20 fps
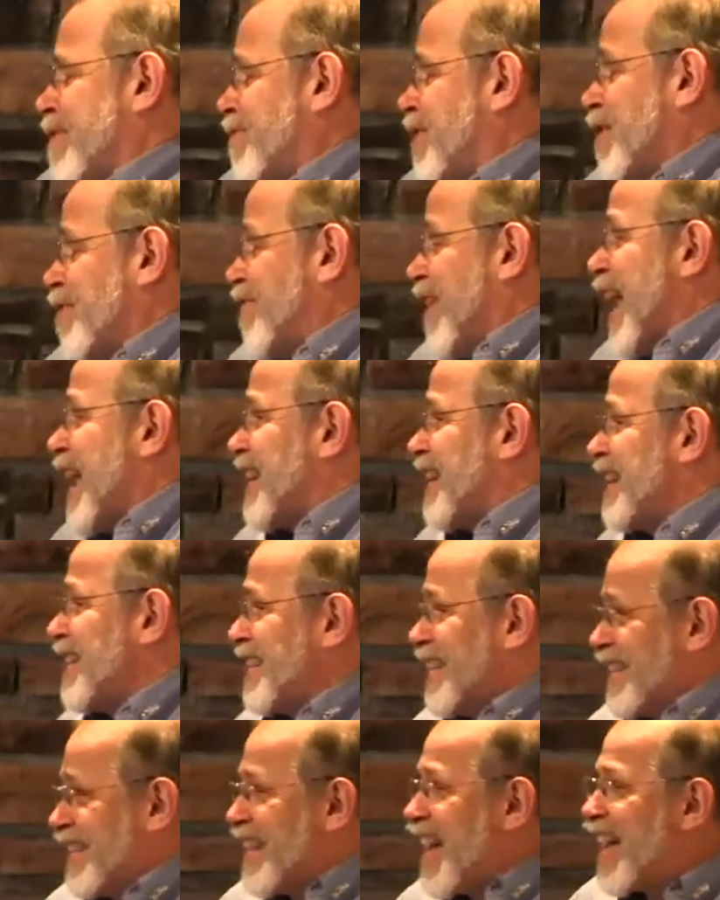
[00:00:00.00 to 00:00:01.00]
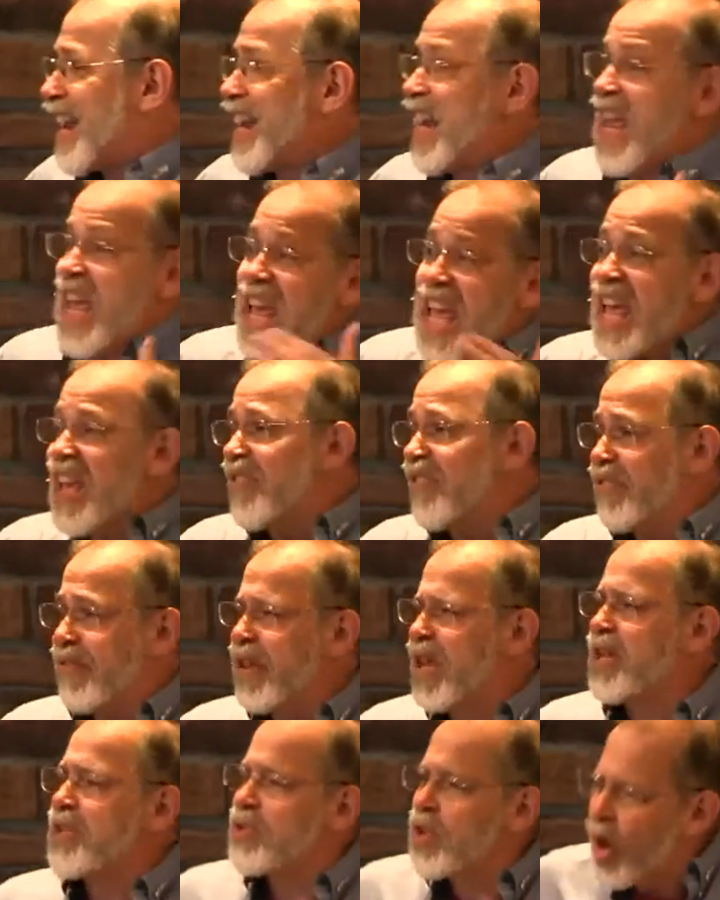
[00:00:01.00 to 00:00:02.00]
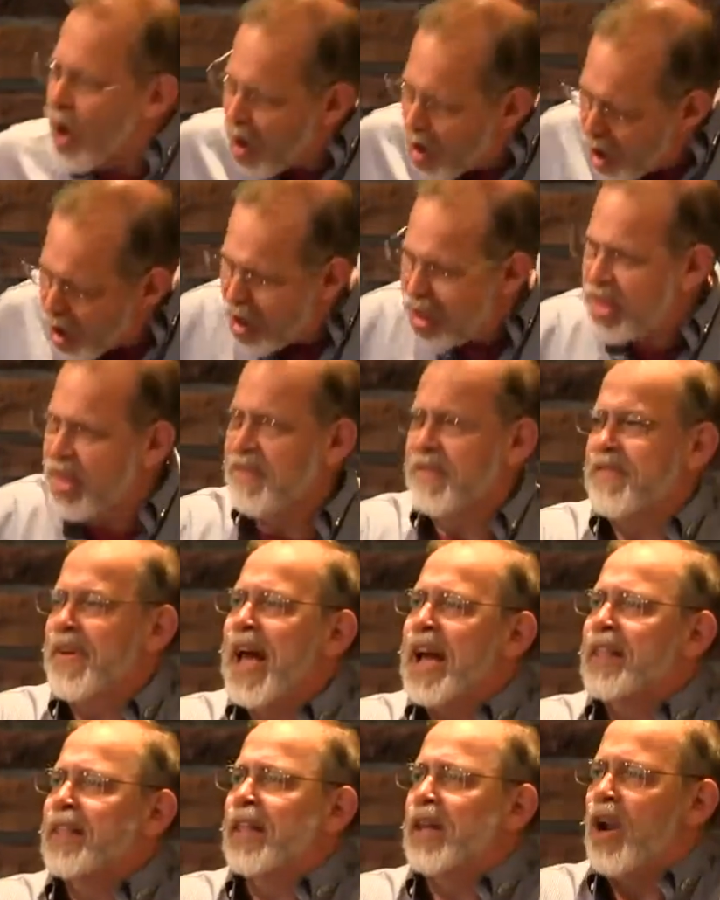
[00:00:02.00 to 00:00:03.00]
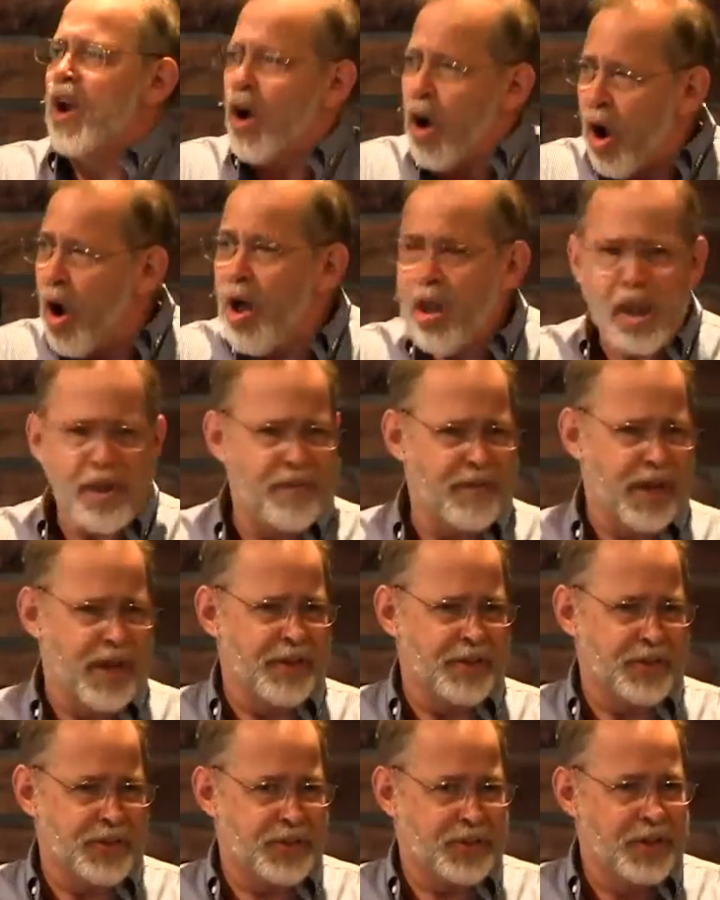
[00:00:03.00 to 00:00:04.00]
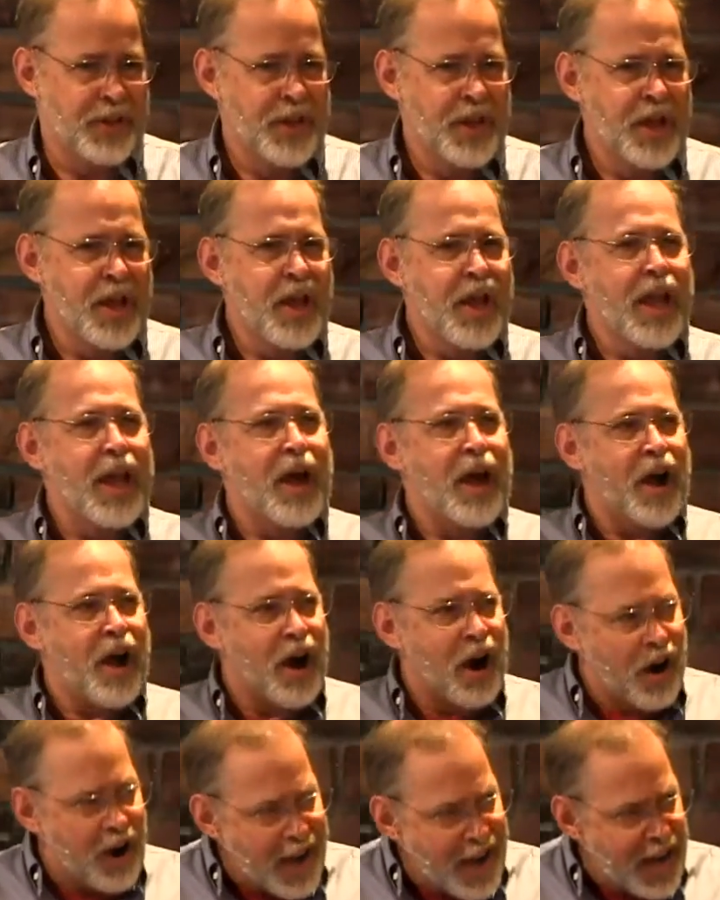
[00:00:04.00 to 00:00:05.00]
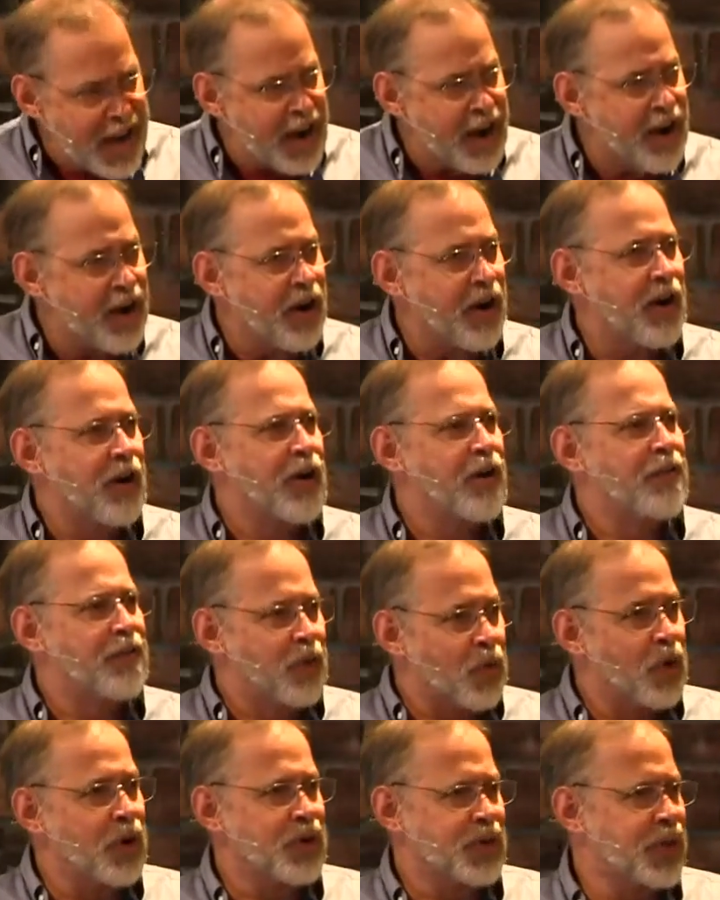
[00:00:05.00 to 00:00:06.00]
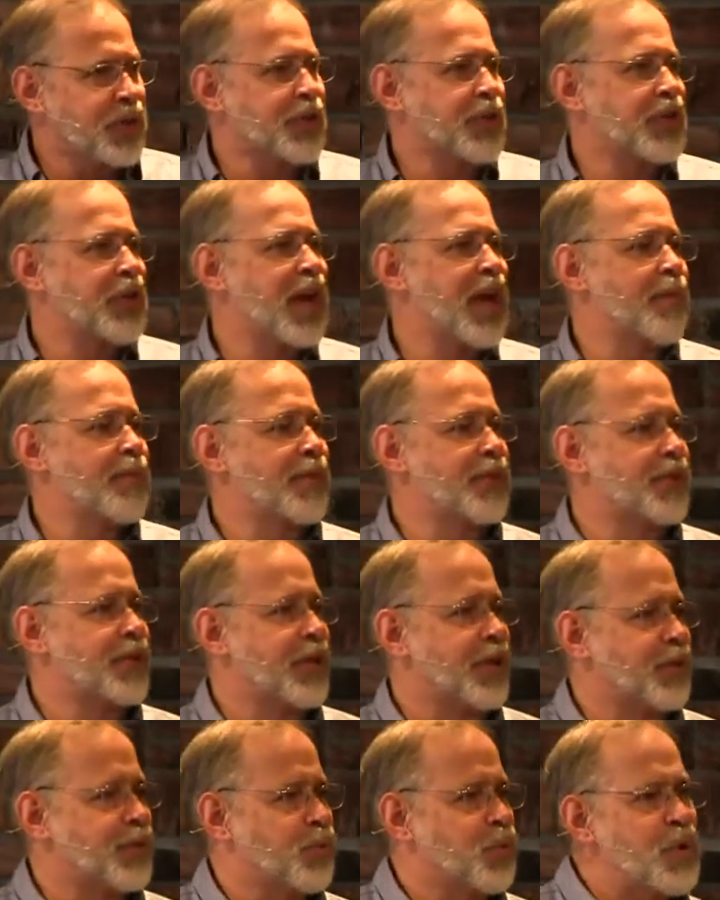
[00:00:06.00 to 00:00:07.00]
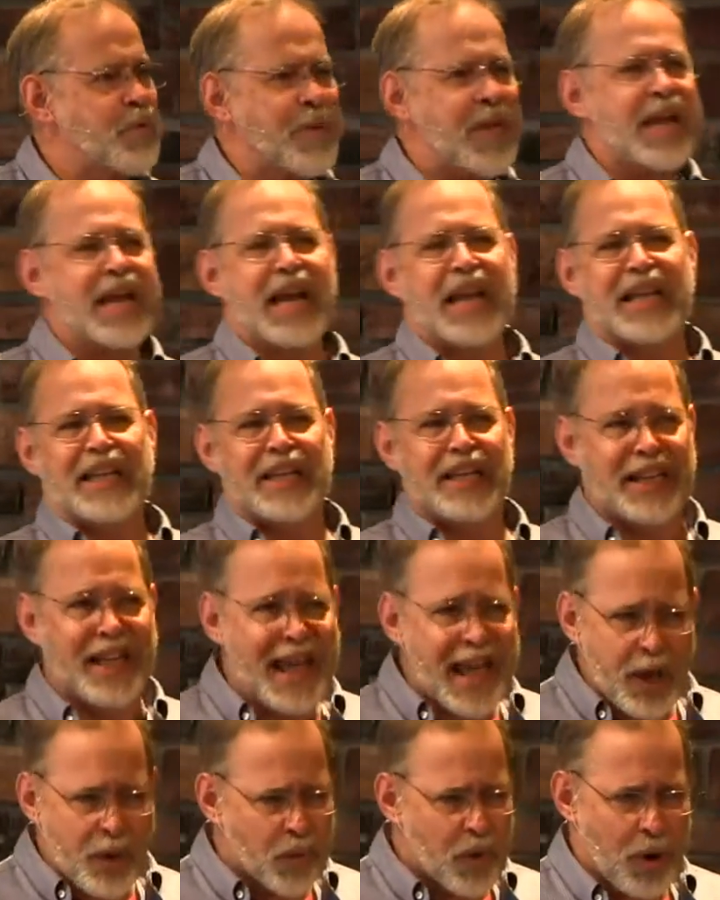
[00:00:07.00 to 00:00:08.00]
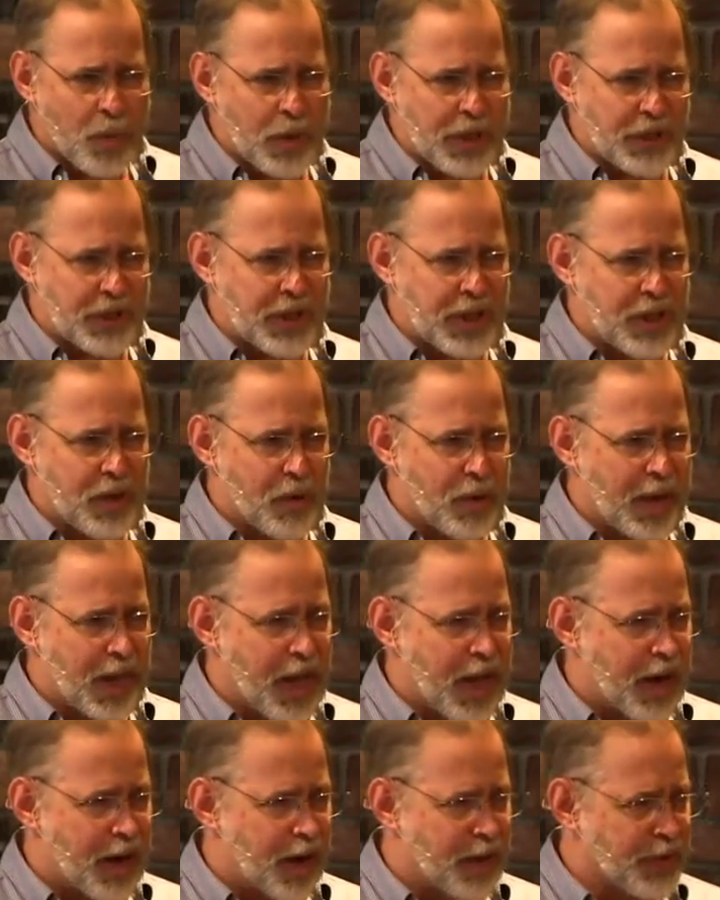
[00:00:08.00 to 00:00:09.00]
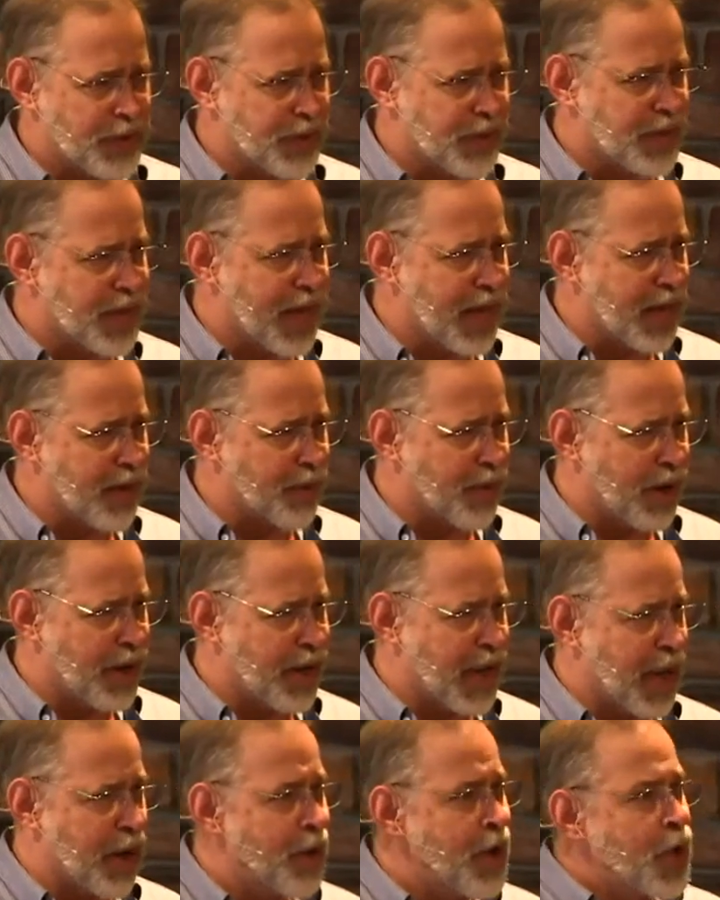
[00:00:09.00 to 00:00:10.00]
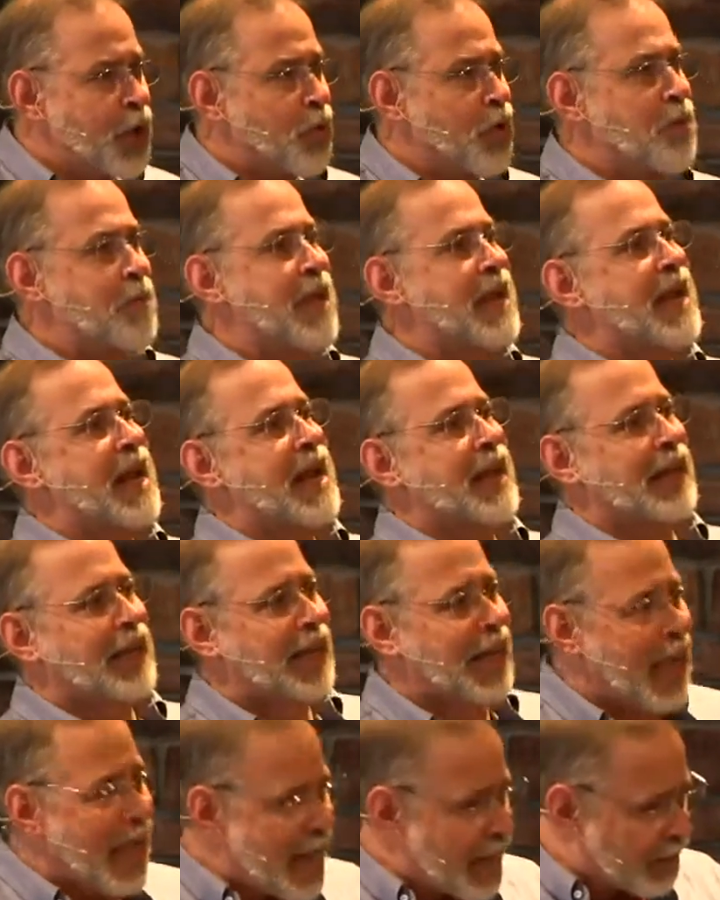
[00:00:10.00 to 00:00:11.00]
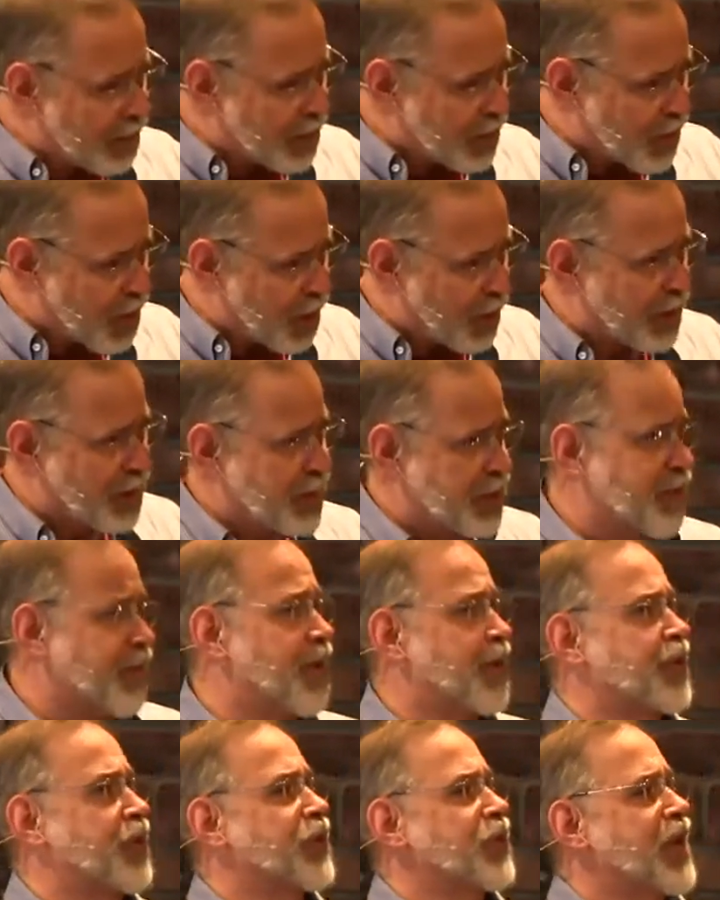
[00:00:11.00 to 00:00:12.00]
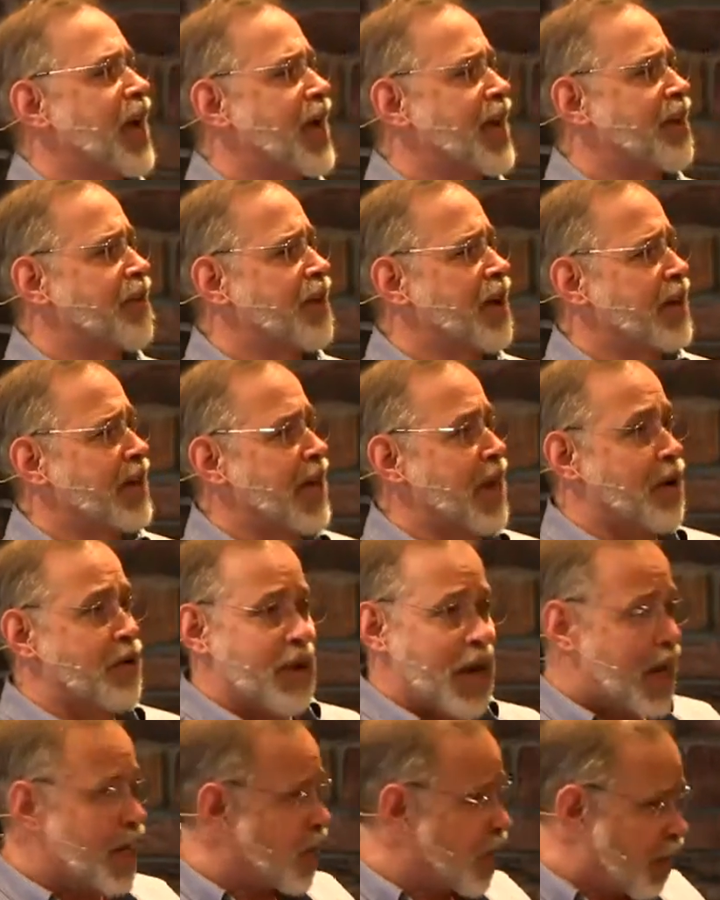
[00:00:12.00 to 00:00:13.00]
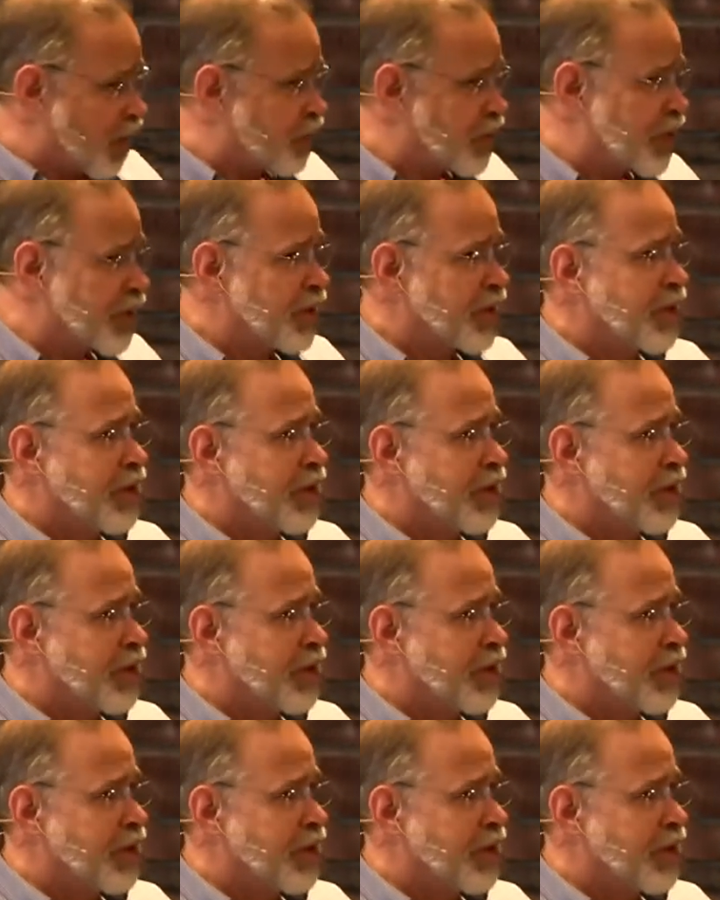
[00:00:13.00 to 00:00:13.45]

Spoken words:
the fact is, it's not an if, it's the fact that all of us are here for such a time as this. We may not like what we see going on in our society right now. We may not like the darkness of our society right now, and I don't,